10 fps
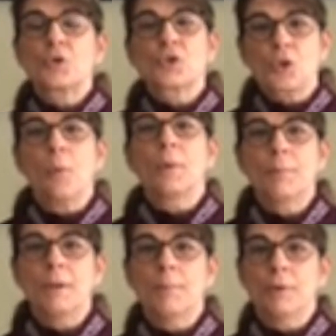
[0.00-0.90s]
so many
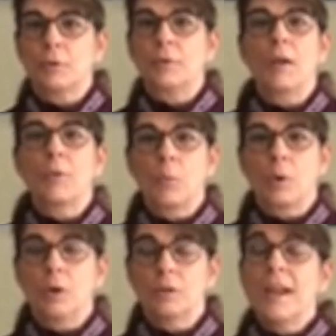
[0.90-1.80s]
people around the
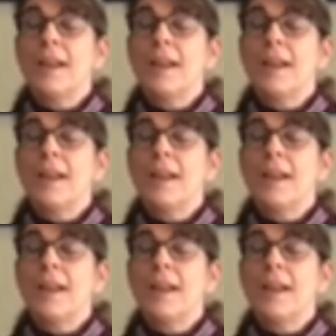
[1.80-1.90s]
world,